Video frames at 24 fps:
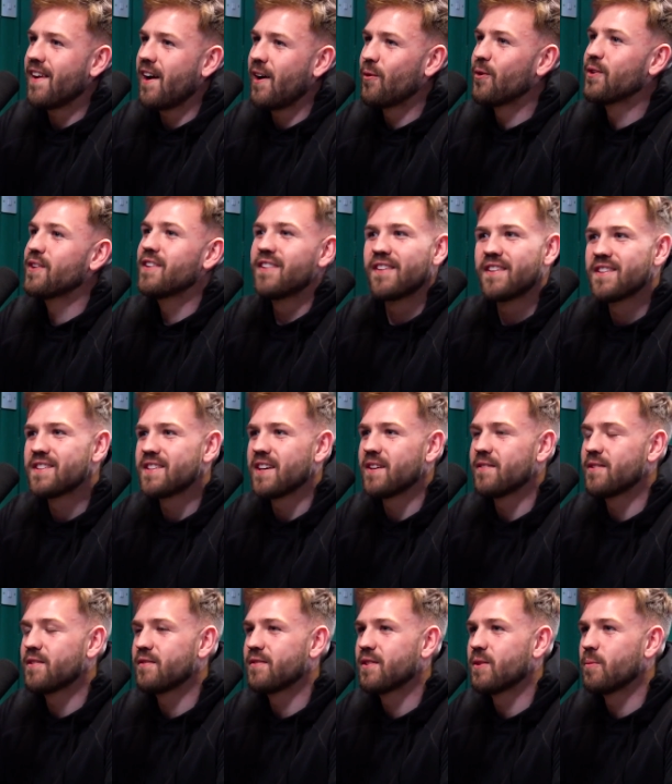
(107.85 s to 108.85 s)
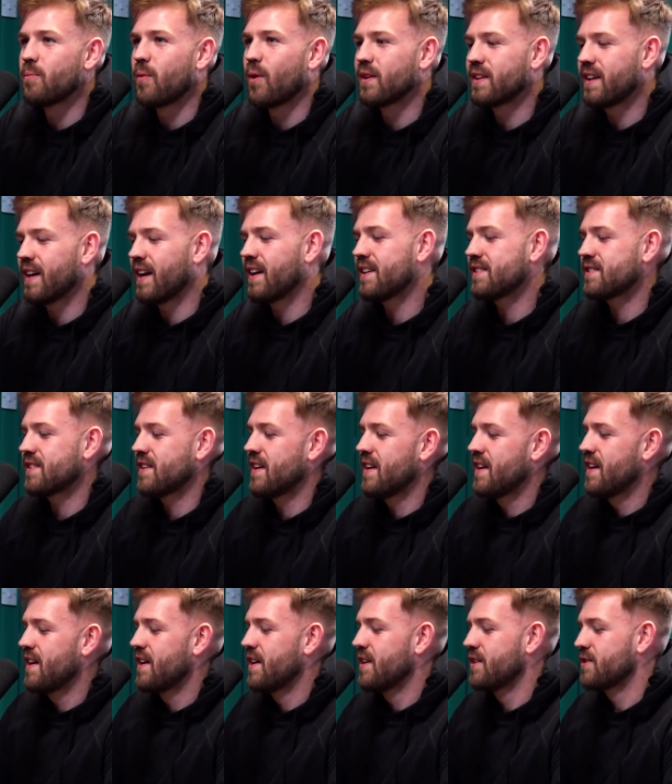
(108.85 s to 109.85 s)
I wanted to save it for the podcast. Yeah,
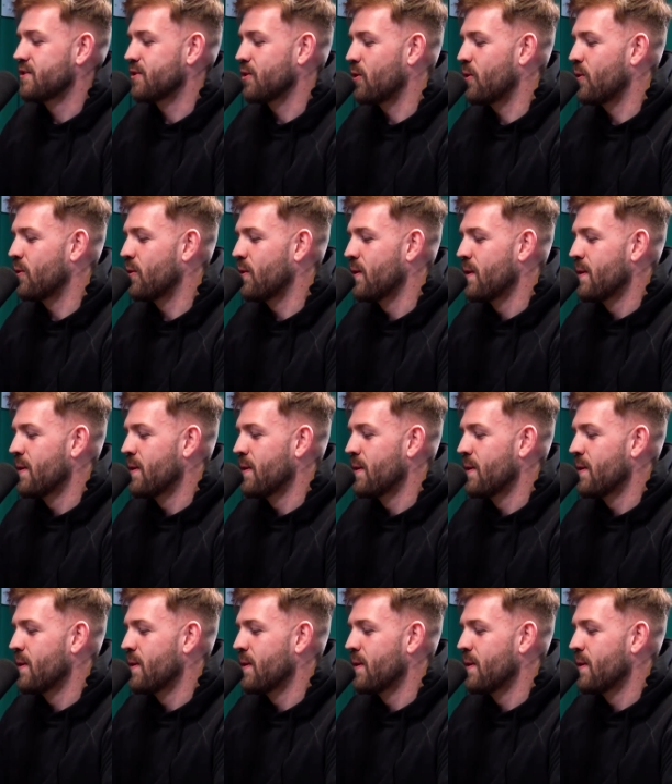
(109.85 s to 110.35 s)
yeah. So